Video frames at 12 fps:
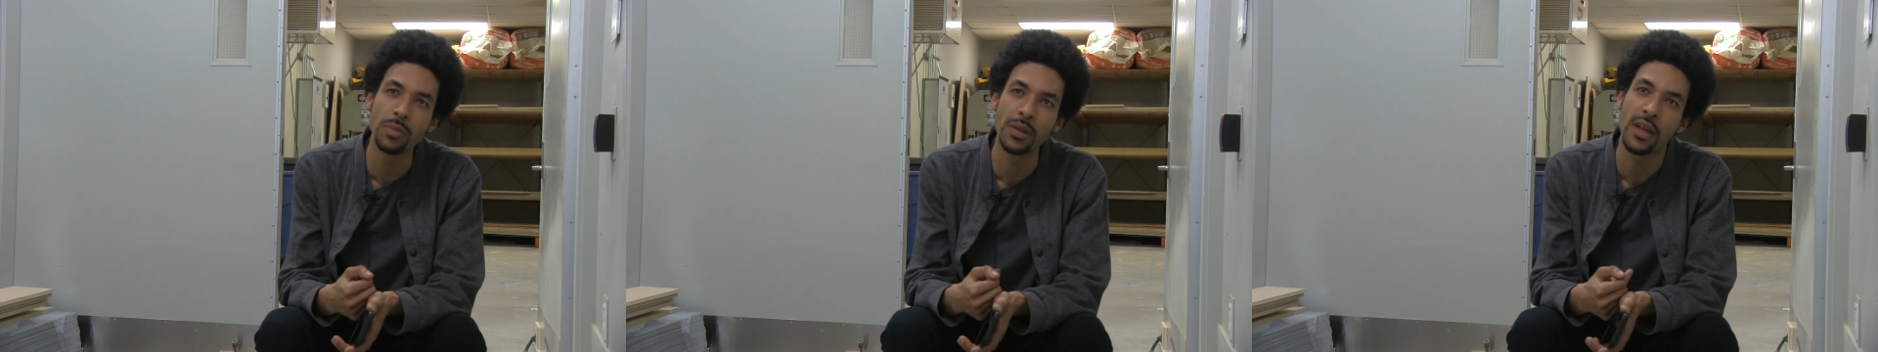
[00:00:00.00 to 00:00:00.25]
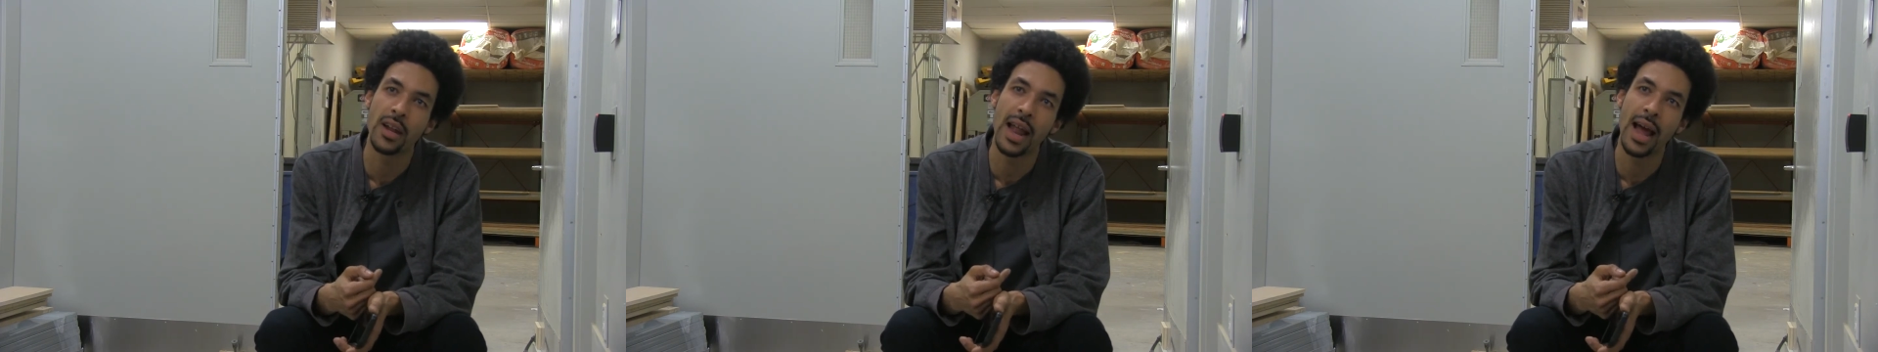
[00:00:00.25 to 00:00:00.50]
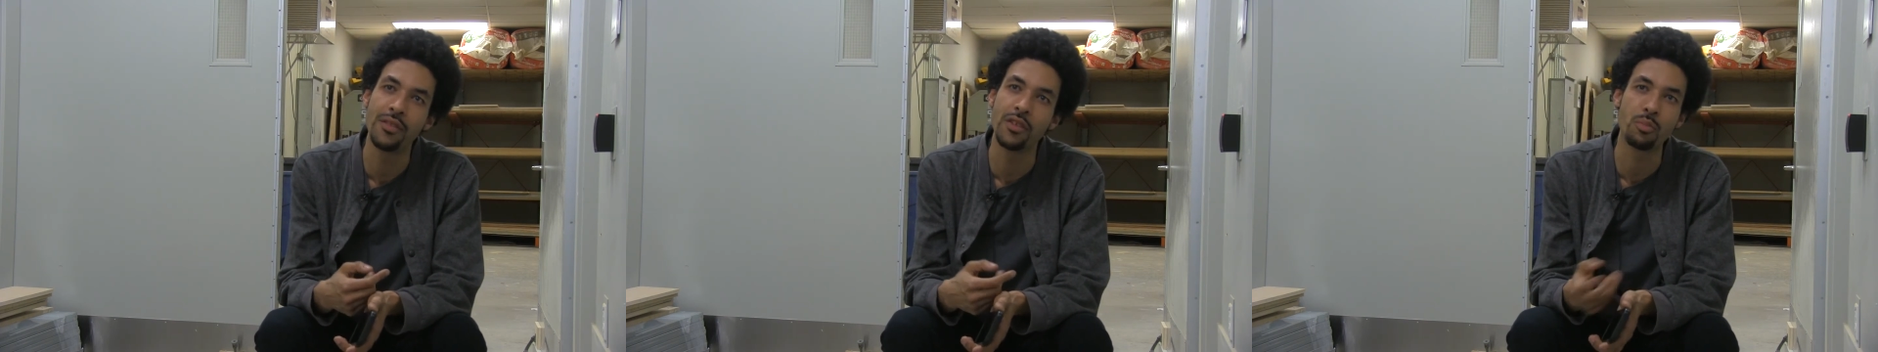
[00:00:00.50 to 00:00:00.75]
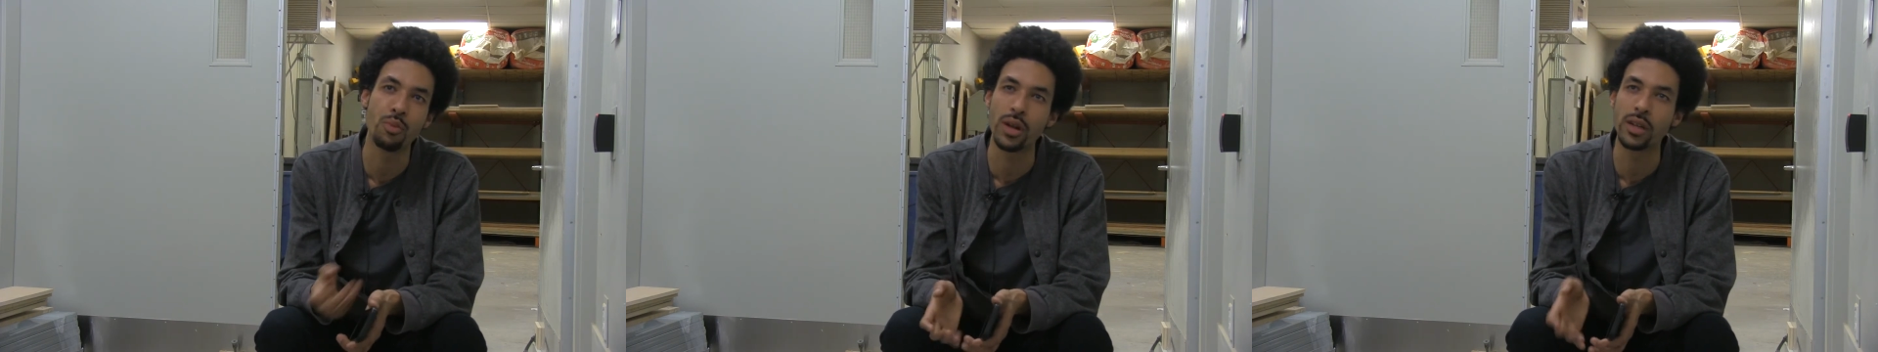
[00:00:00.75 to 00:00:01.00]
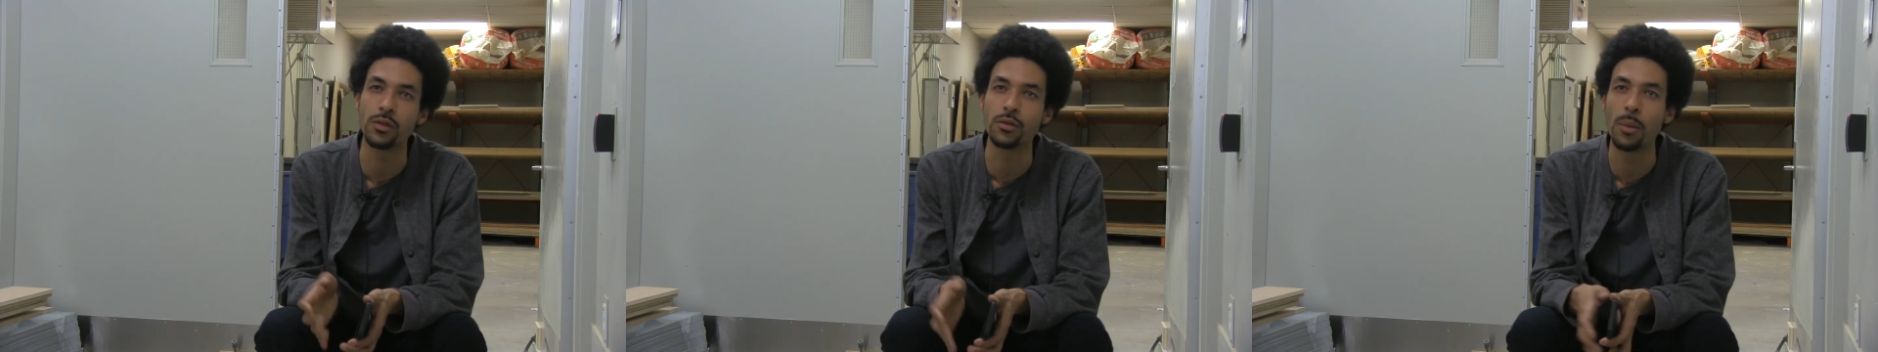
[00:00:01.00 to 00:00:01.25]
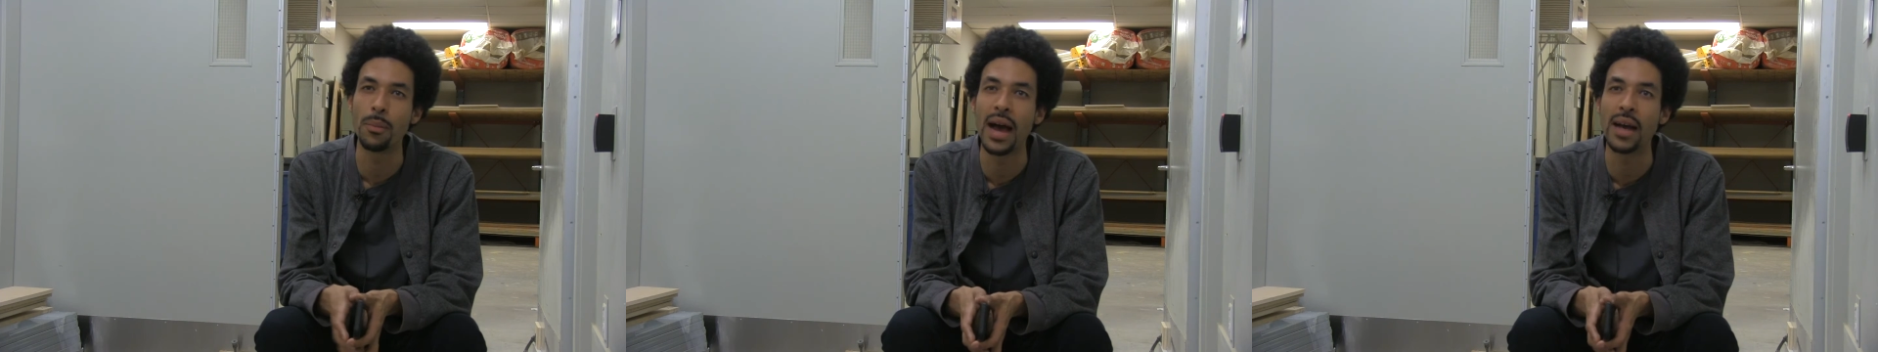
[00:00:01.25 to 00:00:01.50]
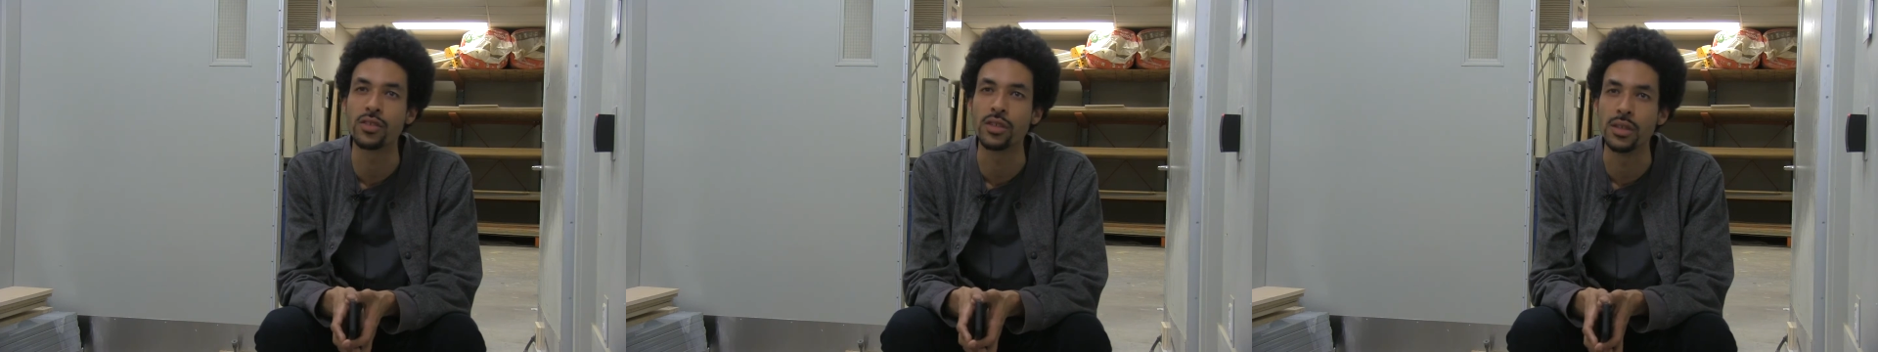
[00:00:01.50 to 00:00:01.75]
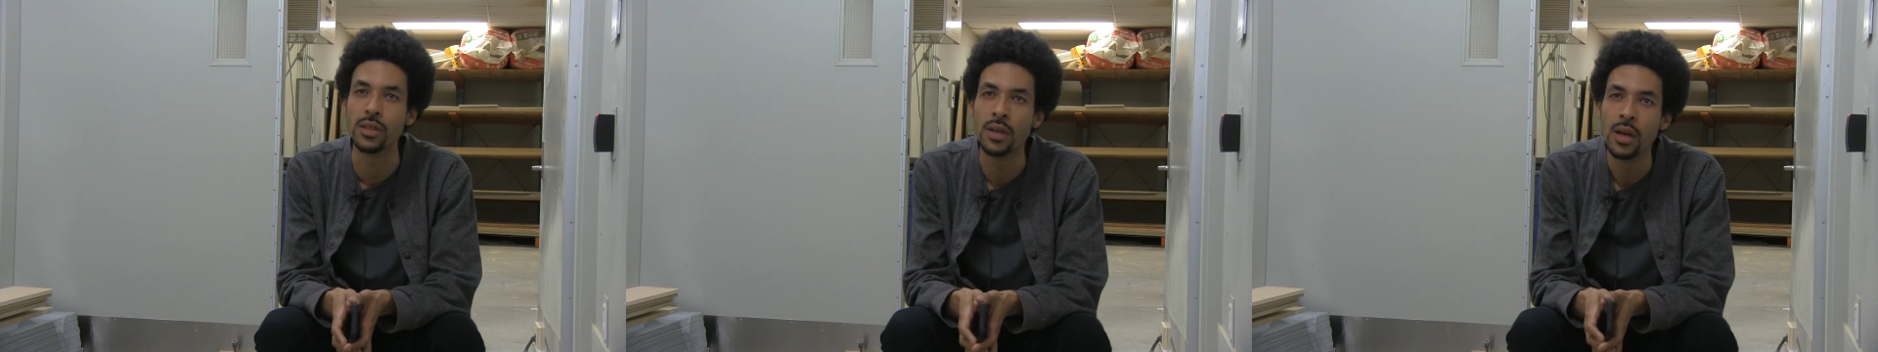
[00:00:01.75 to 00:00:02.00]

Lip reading: but that it had this predictive capacity.